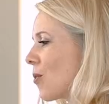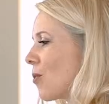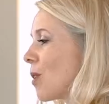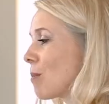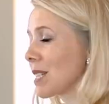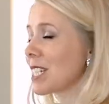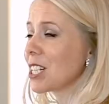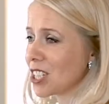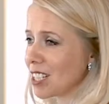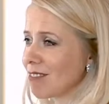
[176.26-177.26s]

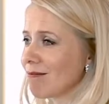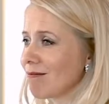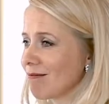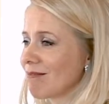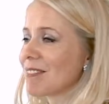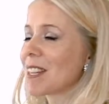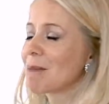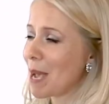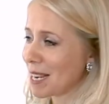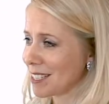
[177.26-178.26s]
Repetition
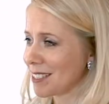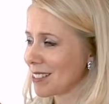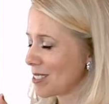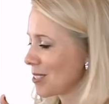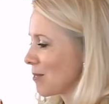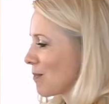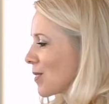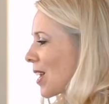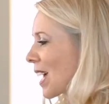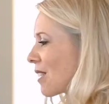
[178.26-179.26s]
matters.
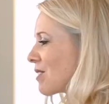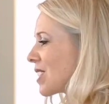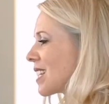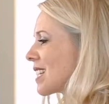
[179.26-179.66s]
So like I've just